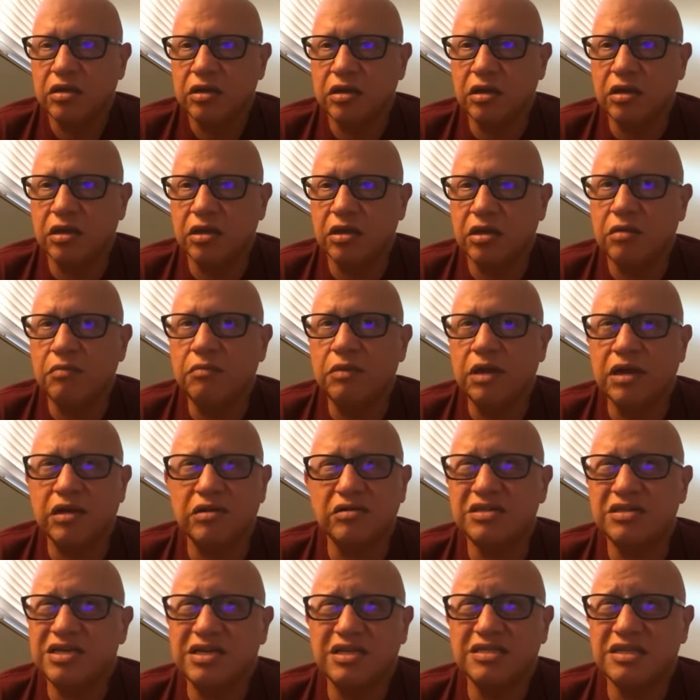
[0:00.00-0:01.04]
Um, and I
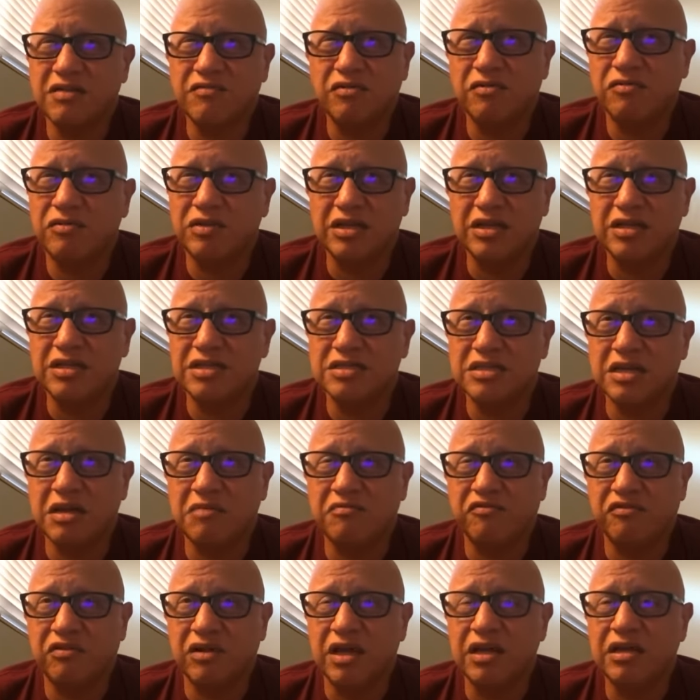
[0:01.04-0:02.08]
don't think it's ever really the same
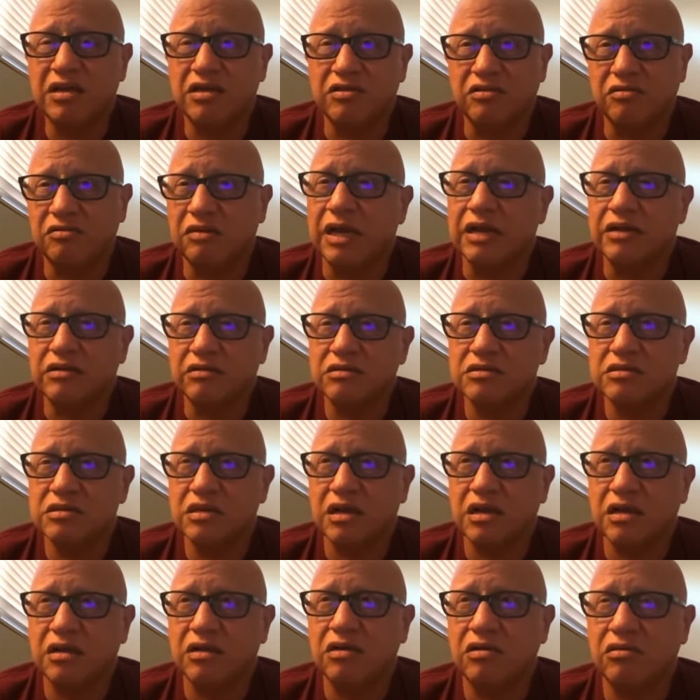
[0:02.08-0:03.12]
for any other writers that
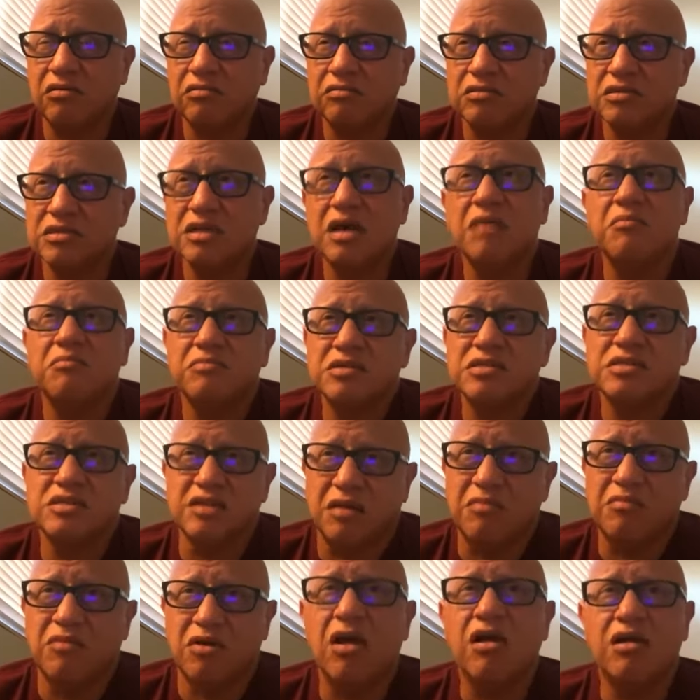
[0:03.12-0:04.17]
I know. Some,
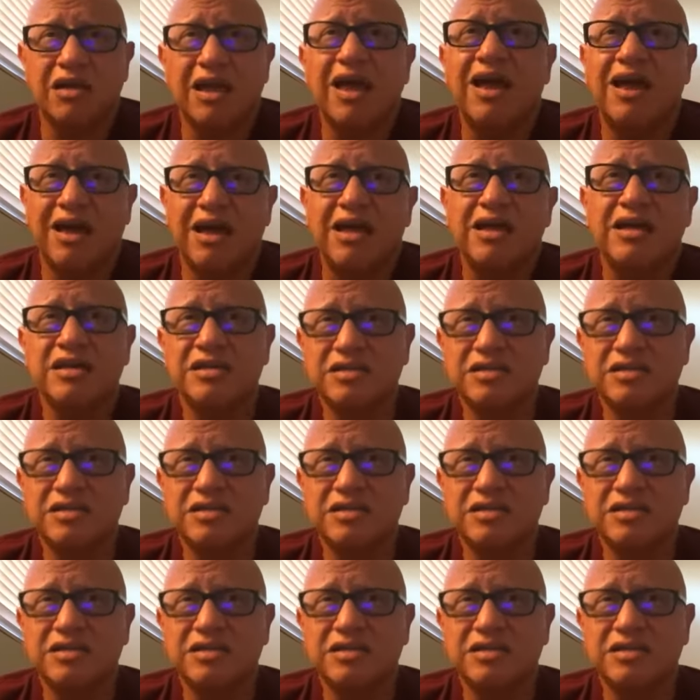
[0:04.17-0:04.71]
some are, yeah.